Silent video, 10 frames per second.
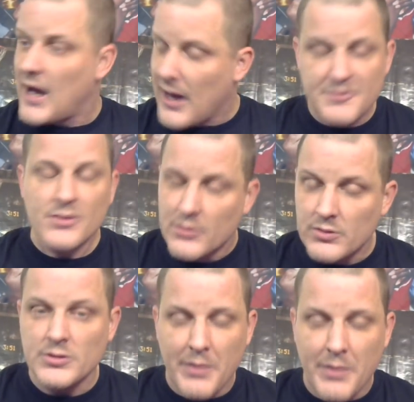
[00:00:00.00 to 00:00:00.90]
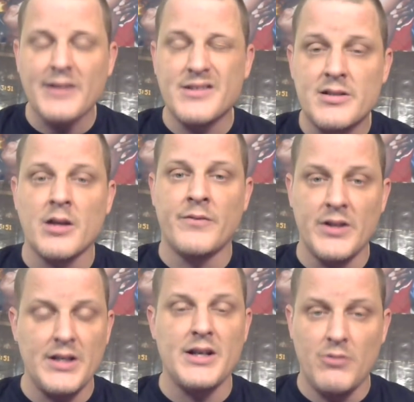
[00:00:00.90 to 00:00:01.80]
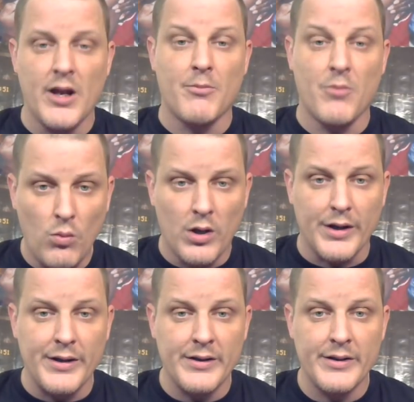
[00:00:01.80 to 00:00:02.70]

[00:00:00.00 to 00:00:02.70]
Absolutely, positively need number 1.